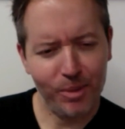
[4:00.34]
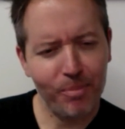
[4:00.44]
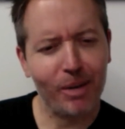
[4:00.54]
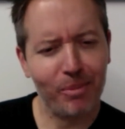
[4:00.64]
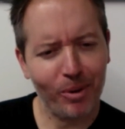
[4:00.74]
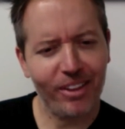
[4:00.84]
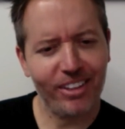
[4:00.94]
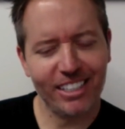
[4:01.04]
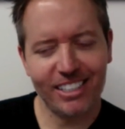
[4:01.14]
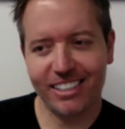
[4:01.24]
you make me one of
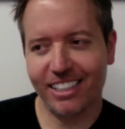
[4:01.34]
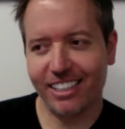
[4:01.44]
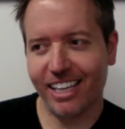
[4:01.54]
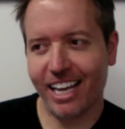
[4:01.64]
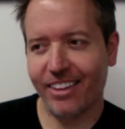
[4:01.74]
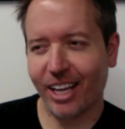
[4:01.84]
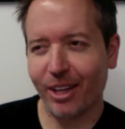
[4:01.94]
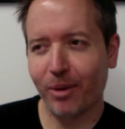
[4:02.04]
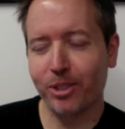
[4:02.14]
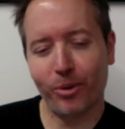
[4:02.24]
these? And that
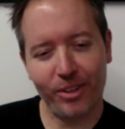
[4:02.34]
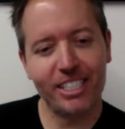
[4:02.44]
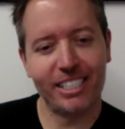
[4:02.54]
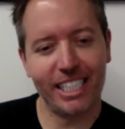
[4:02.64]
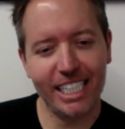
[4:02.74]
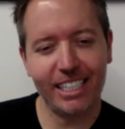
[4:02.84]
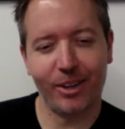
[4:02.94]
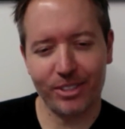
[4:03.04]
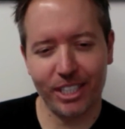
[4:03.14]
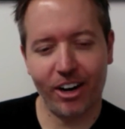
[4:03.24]
was sort of the seed. And I
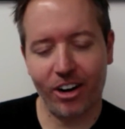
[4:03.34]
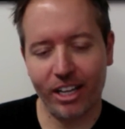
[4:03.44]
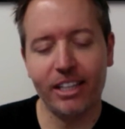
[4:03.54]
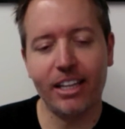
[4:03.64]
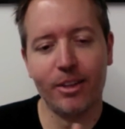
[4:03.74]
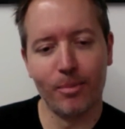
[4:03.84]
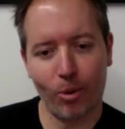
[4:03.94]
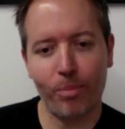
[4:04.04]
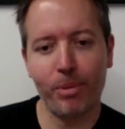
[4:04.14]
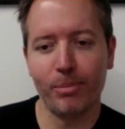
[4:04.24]
was like, all right. And the
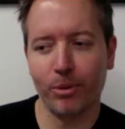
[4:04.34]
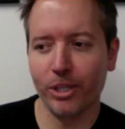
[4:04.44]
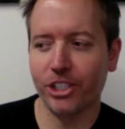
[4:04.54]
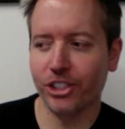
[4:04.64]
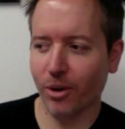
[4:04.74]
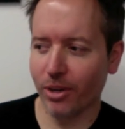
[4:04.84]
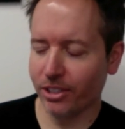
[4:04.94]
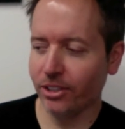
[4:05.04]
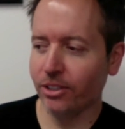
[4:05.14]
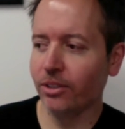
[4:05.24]
more people we showed it
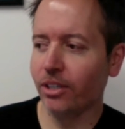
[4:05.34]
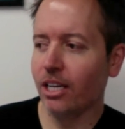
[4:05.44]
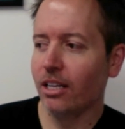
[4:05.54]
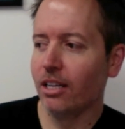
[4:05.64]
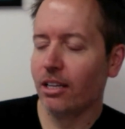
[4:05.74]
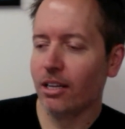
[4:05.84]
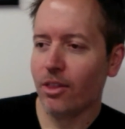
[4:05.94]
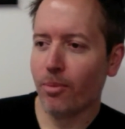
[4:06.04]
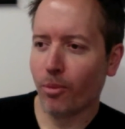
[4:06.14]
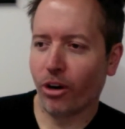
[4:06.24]
to,
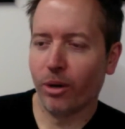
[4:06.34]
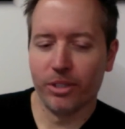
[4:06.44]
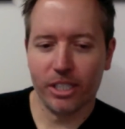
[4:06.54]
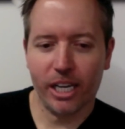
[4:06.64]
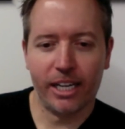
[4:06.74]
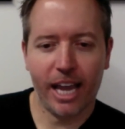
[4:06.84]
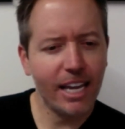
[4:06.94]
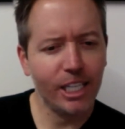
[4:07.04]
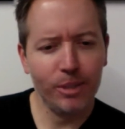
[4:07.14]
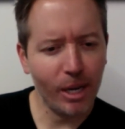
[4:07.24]
the more it was like, hey,
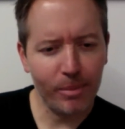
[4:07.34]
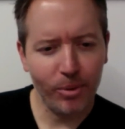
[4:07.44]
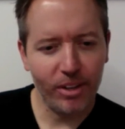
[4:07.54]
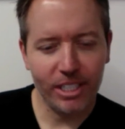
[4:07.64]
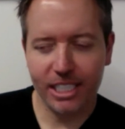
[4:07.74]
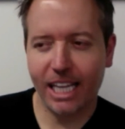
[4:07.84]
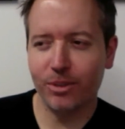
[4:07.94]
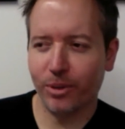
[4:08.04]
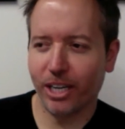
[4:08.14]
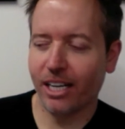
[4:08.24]
can you make me one of these? And that's
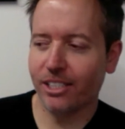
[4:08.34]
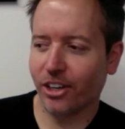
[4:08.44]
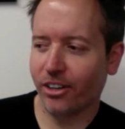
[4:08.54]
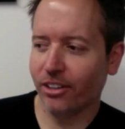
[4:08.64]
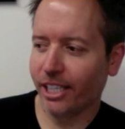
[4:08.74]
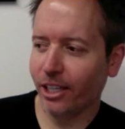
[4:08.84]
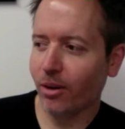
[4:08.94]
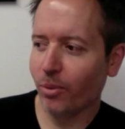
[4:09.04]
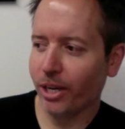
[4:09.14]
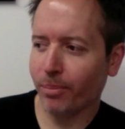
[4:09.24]
when I kind of started like,
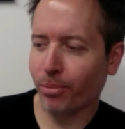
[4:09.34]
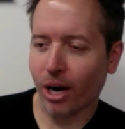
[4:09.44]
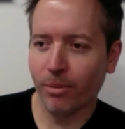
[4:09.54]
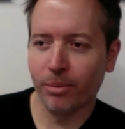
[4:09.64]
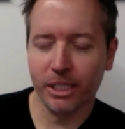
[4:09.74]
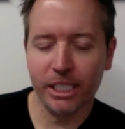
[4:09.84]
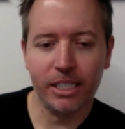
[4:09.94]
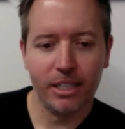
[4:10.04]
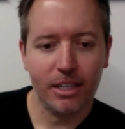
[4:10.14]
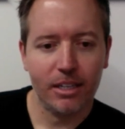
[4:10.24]
we could probably
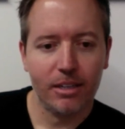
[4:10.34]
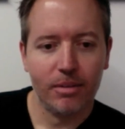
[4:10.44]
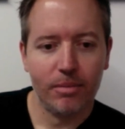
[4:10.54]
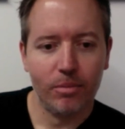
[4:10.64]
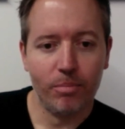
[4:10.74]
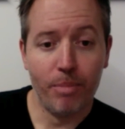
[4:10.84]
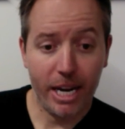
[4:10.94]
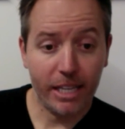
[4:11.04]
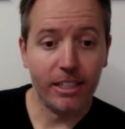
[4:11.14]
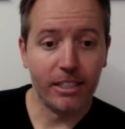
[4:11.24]

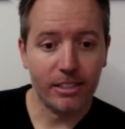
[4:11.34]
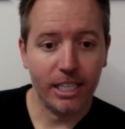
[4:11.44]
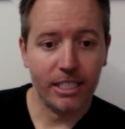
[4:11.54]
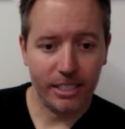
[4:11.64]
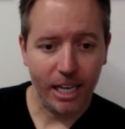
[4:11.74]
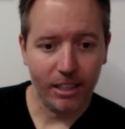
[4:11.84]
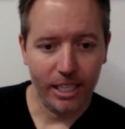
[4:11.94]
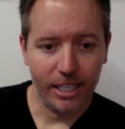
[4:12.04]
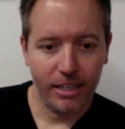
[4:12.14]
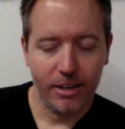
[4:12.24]
make this and sell it.
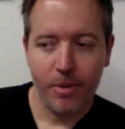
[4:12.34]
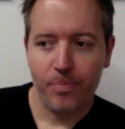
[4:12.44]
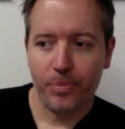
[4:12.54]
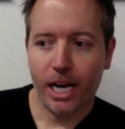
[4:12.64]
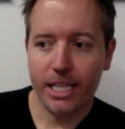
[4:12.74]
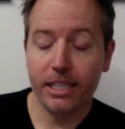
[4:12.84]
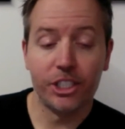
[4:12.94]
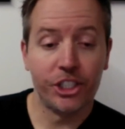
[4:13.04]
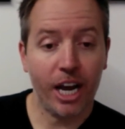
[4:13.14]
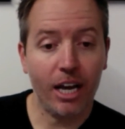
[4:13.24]
I think the
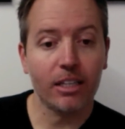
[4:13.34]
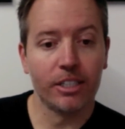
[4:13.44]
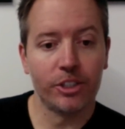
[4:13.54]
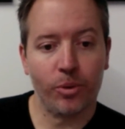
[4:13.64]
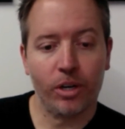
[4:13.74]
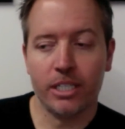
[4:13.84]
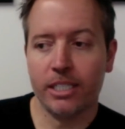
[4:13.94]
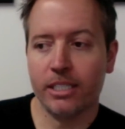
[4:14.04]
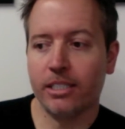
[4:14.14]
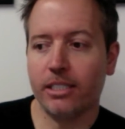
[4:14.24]
challenge
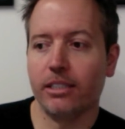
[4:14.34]
was,